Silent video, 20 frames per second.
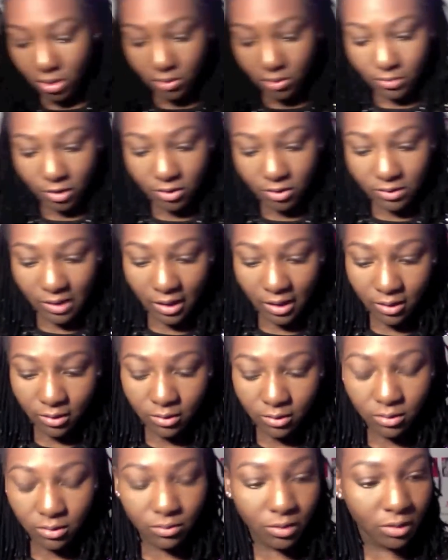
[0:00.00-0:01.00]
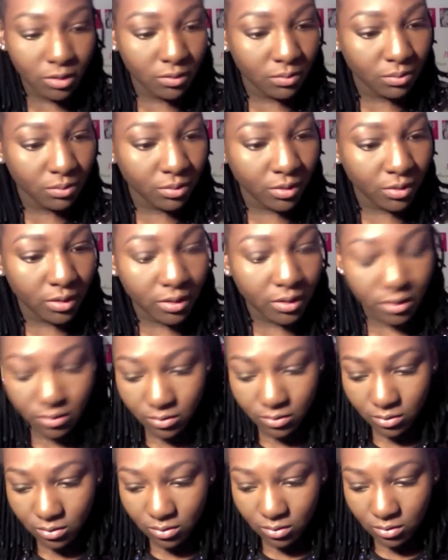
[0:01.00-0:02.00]
I'm gonna take a little bit of the
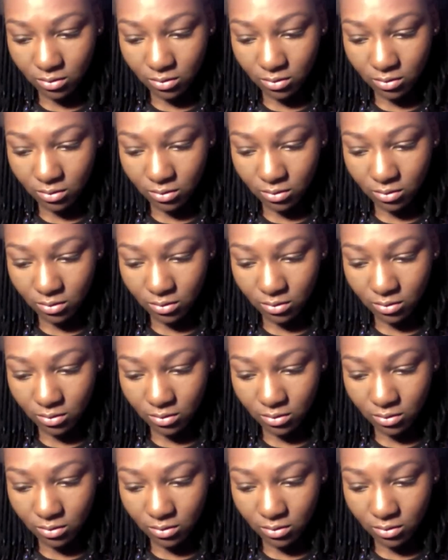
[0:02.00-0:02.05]
brown.